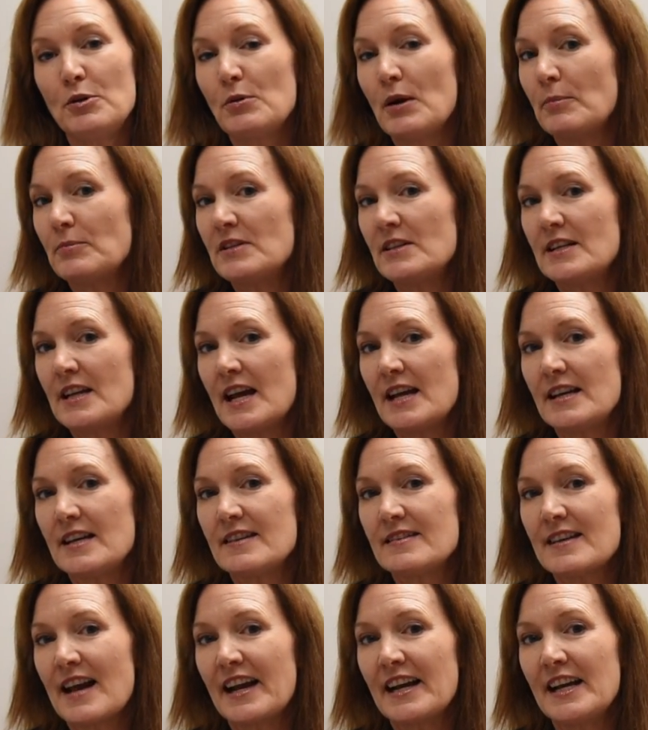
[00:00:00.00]
you up to date
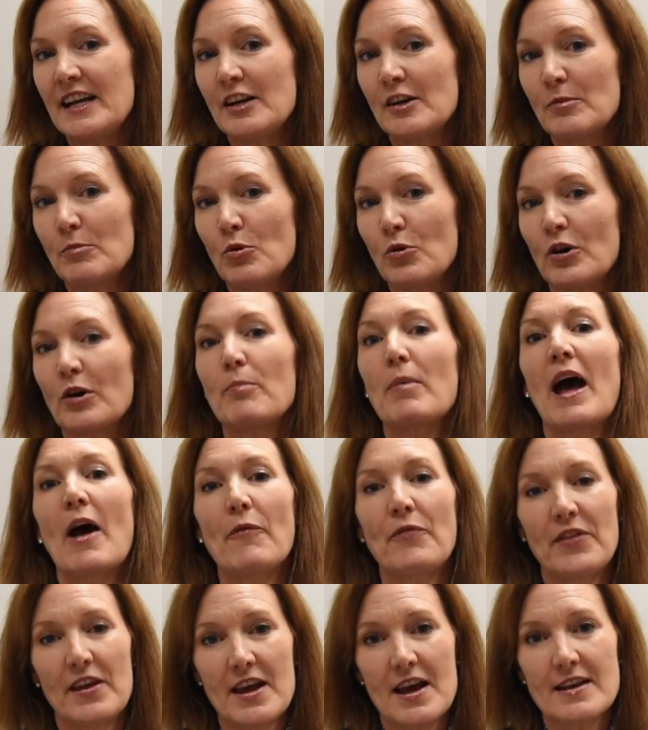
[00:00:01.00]
as I hear more
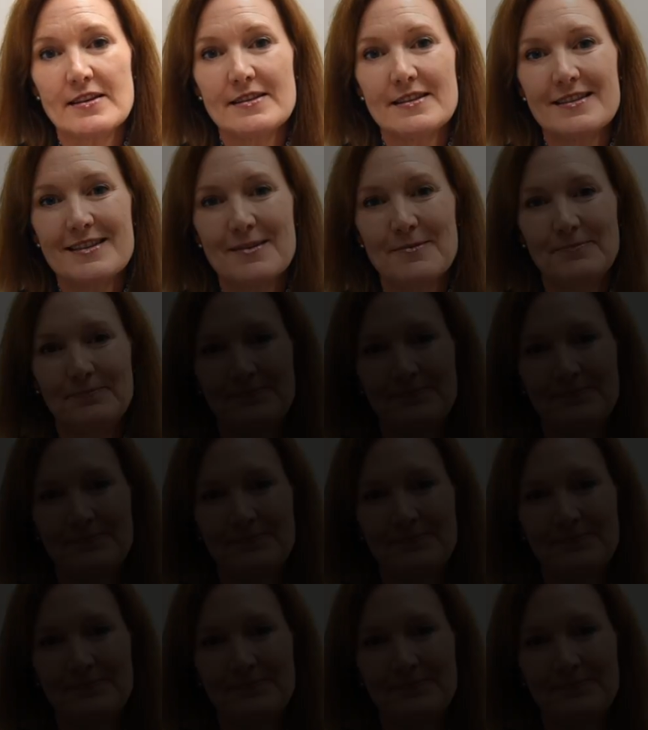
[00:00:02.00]
about this.